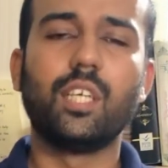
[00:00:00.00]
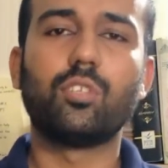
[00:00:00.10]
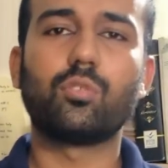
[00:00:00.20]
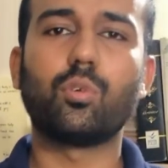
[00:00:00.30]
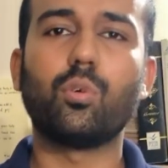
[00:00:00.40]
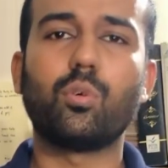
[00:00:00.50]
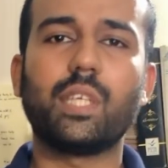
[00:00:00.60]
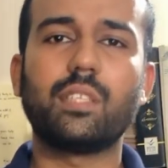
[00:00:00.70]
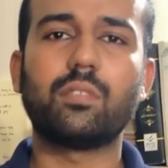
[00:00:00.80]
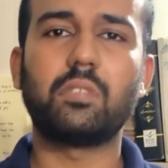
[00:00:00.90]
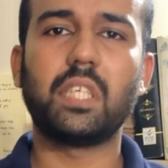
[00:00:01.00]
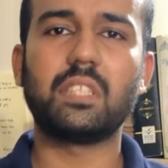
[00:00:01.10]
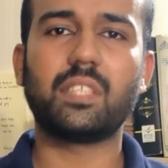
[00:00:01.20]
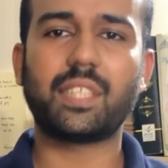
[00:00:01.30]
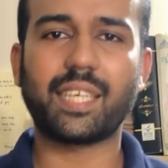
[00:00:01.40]
So there
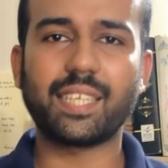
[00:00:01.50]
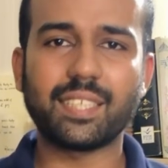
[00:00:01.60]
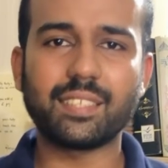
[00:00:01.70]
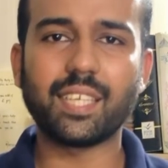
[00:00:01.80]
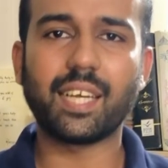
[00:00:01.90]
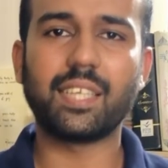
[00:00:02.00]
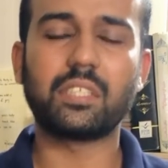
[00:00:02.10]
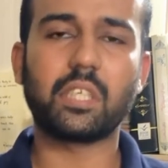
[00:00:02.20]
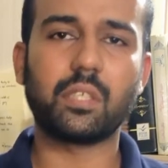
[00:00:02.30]
is a tachycardia and